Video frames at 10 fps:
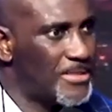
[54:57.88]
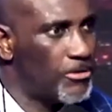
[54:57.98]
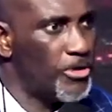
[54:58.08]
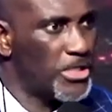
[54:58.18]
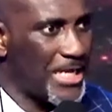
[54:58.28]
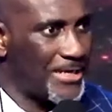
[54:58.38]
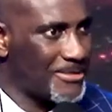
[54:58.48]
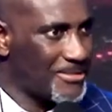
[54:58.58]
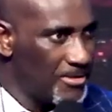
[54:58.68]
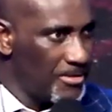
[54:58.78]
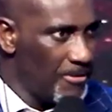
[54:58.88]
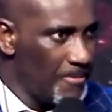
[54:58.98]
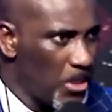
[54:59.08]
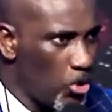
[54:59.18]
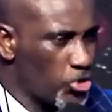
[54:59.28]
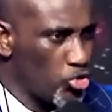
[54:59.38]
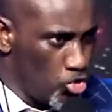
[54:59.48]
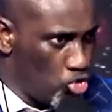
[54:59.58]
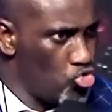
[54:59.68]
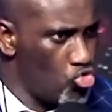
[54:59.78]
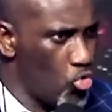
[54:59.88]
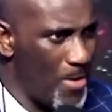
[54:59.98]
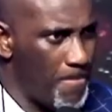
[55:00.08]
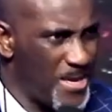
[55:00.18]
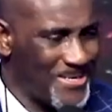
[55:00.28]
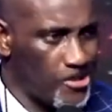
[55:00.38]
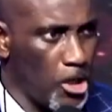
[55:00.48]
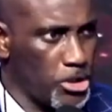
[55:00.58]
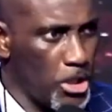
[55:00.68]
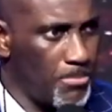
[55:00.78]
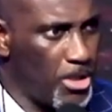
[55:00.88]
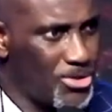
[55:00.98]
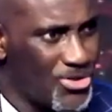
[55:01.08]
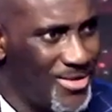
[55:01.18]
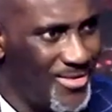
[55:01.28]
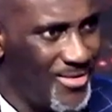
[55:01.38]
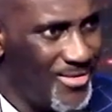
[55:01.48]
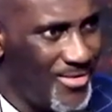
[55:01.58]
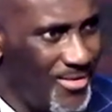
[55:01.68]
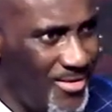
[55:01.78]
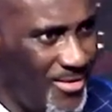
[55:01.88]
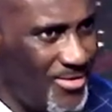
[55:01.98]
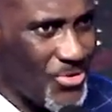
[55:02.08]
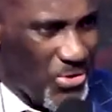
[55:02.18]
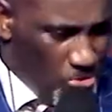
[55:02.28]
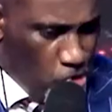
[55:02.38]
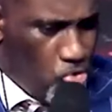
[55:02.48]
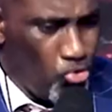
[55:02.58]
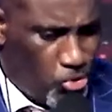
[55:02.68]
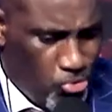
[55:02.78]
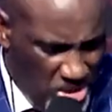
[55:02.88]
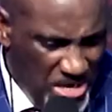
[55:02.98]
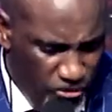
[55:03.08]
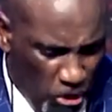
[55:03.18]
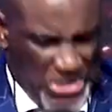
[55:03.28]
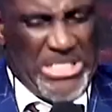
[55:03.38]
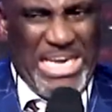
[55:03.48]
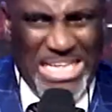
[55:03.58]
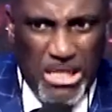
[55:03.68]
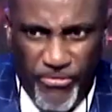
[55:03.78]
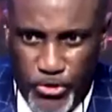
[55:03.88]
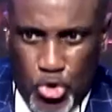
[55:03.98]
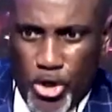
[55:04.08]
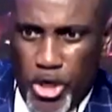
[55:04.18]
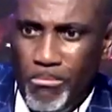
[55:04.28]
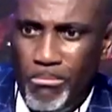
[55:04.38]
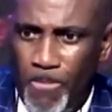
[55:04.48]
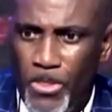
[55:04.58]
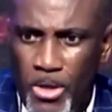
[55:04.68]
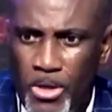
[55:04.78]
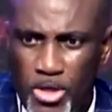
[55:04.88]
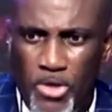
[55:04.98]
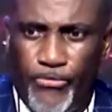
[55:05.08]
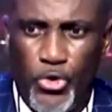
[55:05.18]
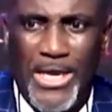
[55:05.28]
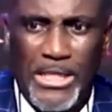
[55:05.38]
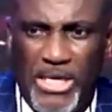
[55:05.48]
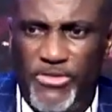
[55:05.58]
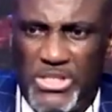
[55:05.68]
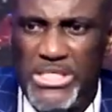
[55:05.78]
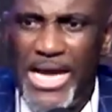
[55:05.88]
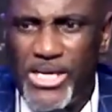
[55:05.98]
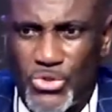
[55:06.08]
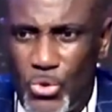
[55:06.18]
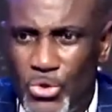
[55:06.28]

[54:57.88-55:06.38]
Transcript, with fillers: Put your hands together, everybody. Give to God what his own. Except you are saying you are made in God's image. Then we cannot discuss. Maybe you are making Satan's image.